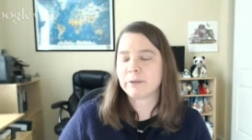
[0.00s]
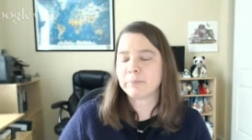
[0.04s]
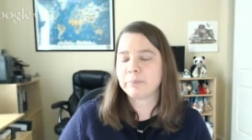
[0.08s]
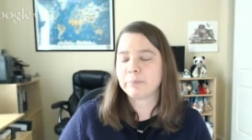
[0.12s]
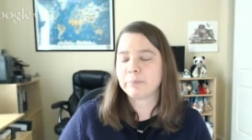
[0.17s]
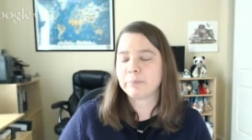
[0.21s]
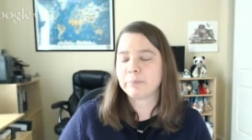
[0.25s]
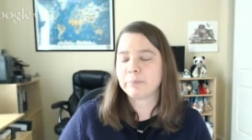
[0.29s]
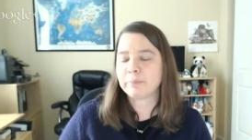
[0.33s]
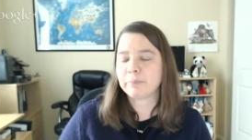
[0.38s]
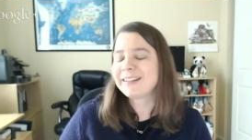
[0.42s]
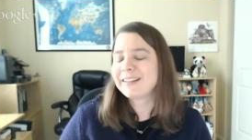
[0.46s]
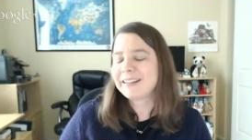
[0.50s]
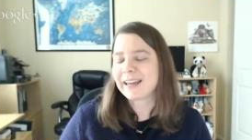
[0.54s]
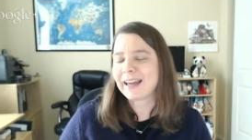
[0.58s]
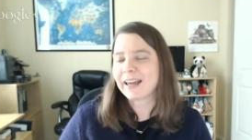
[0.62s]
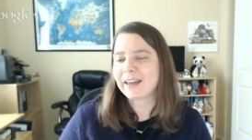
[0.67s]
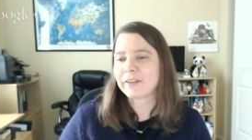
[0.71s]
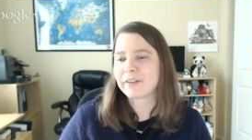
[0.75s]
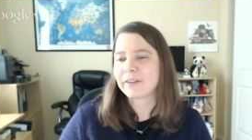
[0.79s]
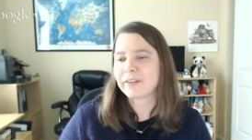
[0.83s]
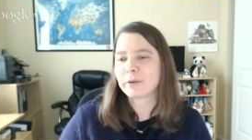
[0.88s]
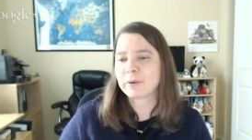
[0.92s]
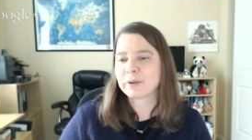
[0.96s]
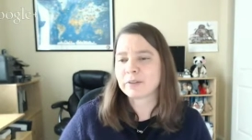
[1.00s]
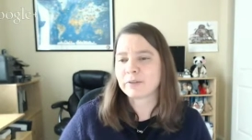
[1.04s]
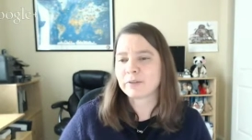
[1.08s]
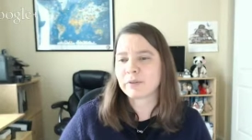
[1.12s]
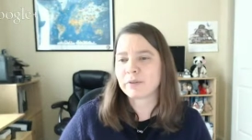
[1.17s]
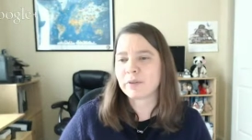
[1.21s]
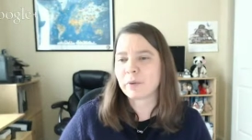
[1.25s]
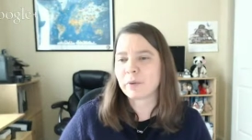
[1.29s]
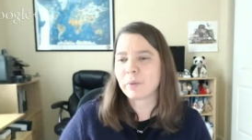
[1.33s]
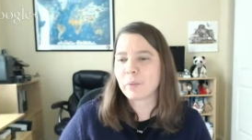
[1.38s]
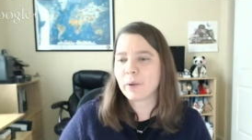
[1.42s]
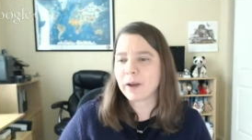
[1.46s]
put together, was
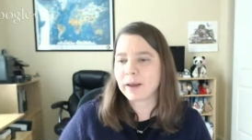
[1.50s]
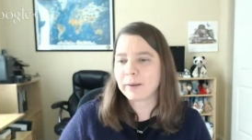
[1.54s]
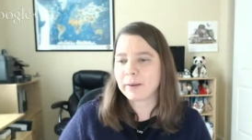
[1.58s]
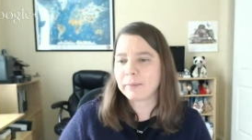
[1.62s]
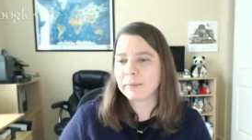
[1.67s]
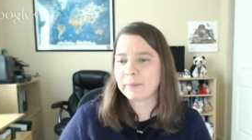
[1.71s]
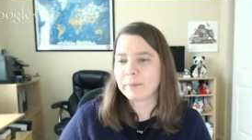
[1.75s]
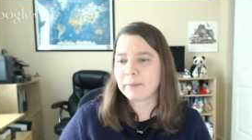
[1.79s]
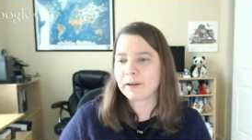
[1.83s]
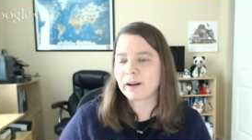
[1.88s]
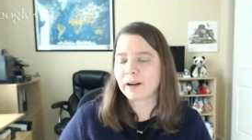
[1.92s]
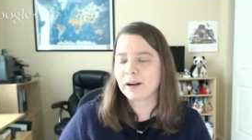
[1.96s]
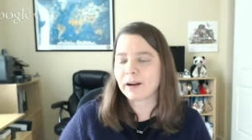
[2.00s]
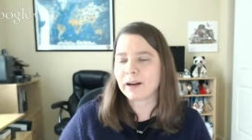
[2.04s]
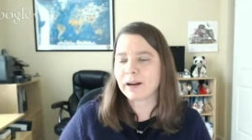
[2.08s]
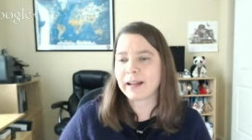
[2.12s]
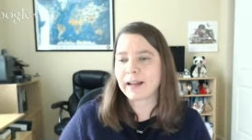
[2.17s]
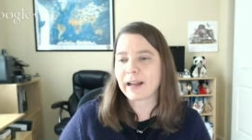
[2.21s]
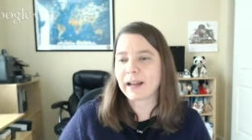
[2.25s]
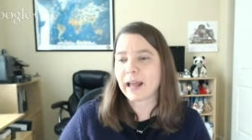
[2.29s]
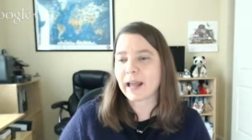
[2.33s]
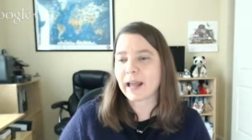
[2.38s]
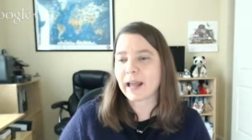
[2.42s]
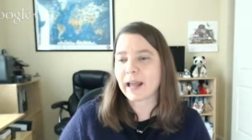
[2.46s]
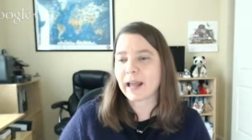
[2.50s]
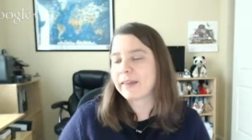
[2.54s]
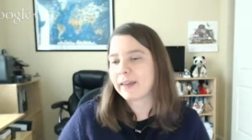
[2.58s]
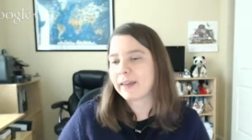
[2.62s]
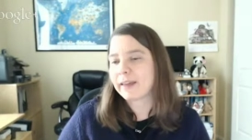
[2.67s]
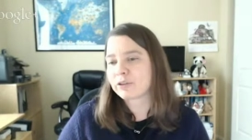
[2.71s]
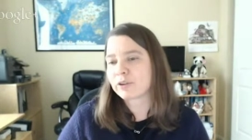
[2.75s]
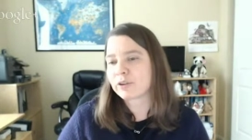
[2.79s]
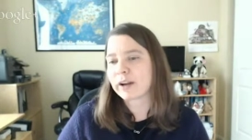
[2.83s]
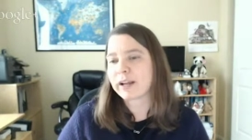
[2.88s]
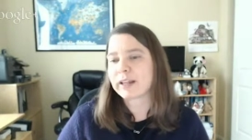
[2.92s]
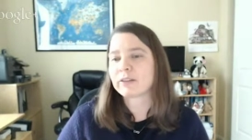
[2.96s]
through the webinar, and then I had
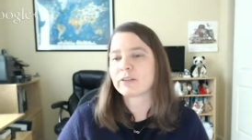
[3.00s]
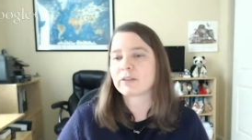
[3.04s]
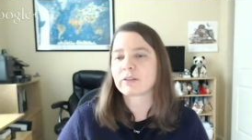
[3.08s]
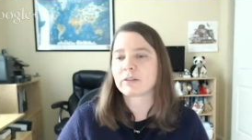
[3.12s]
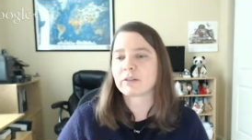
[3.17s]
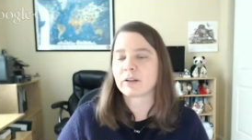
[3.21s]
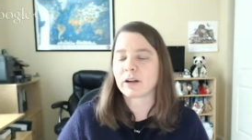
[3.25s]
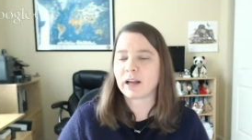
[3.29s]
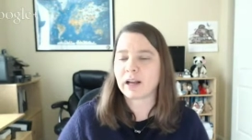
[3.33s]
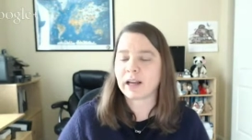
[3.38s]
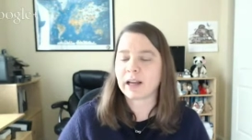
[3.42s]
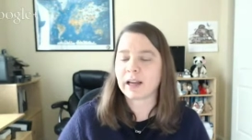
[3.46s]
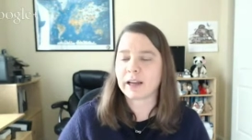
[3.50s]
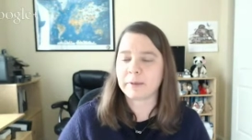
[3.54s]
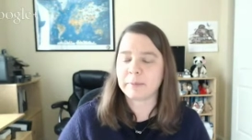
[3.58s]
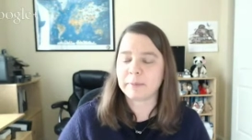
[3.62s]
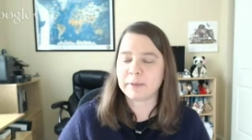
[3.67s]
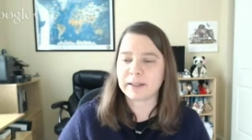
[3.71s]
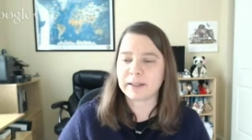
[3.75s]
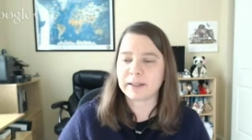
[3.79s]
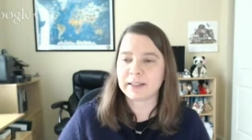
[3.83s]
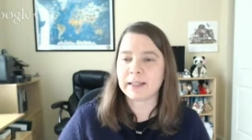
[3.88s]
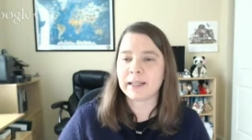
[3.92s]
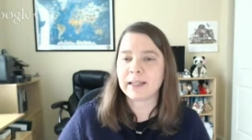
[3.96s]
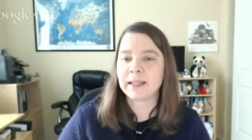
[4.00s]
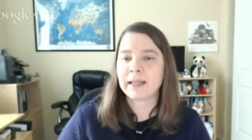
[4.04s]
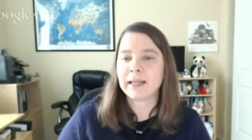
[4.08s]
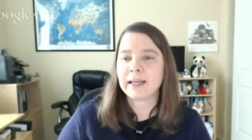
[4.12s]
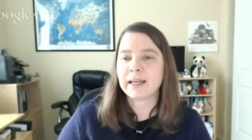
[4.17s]
that transcribed and